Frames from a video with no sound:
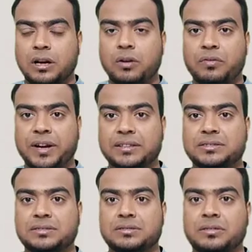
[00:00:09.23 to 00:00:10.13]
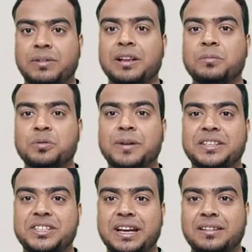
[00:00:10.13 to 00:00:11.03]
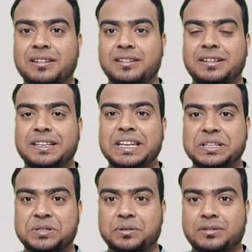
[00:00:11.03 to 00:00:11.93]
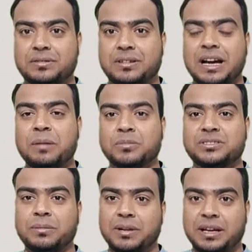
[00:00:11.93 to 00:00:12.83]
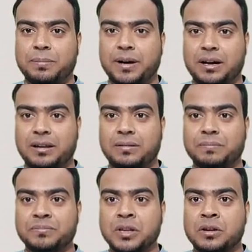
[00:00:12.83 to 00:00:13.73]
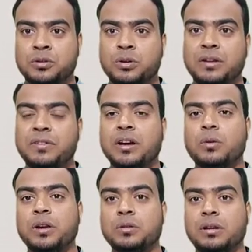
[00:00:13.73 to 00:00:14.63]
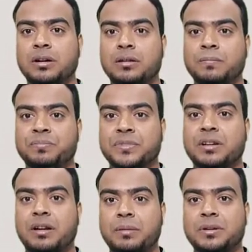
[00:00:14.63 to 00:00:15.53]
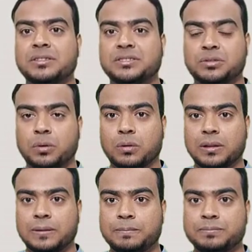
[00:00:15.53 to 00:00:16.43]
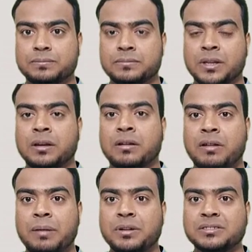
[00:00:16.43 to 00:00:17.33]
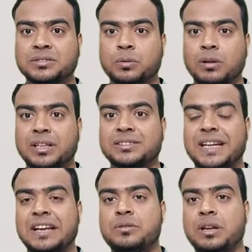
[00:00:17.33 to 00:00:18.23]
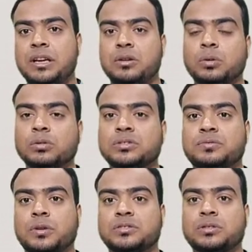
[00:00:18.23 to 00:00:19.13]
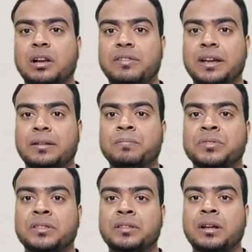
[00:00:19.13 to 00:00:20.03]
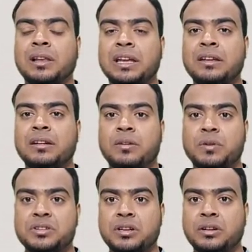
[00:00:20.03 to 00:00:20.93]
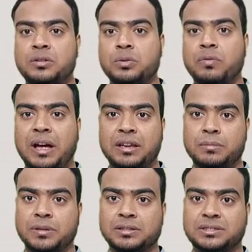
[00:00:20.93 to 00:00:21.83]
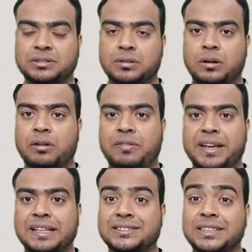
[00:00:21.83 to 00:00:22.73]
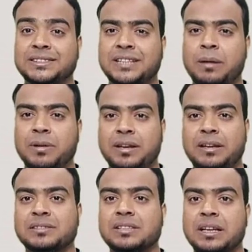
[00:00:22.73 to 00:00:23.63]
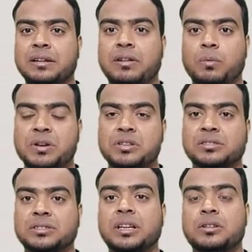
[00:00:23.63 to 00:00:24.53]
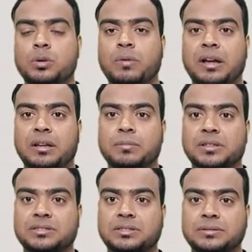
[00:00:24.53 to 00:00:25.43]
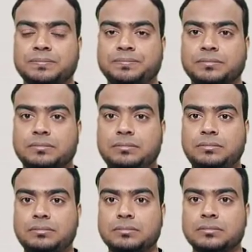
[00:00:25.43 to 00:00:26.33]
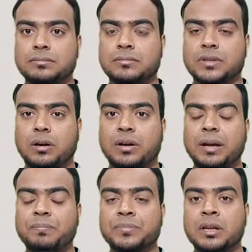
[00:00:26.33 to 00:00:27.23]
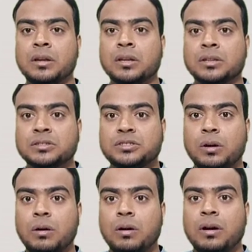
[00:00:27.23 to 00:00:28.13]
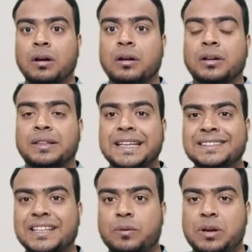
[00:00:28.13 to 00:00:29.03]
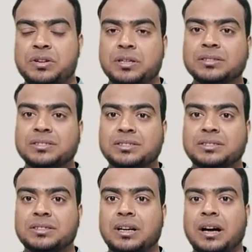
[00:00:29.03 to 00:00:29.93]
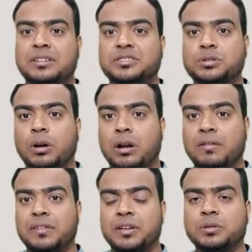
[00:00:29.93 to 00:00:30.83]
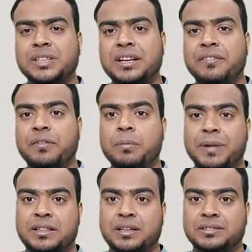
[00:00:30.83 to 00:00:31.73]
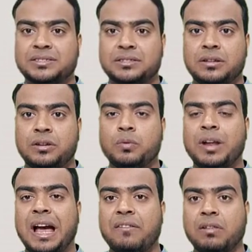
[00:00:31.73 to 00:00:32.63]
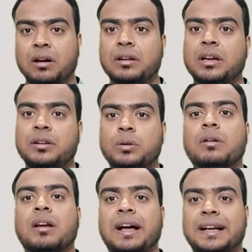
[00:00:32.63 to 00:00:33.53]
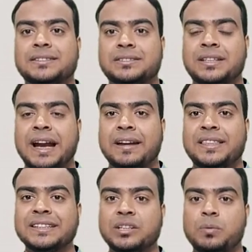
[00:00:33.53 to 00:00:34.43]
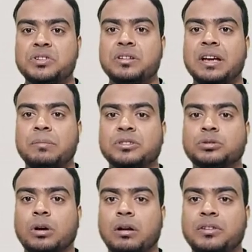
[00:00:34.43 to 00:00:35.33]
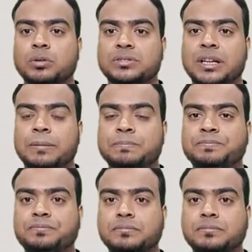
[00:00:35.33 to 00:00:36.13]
Hello friends, welcome to my channel Teacher. I am Muzammil Iqbal. Today we are going to learn Cramer's rule. Cramer's rule is actually used for solving the linear equation in two variables, or we can say simultaneous linear equations in two variables. Okay, so these equations are solved using different methods. You would have learned in your class that these equations can be solved using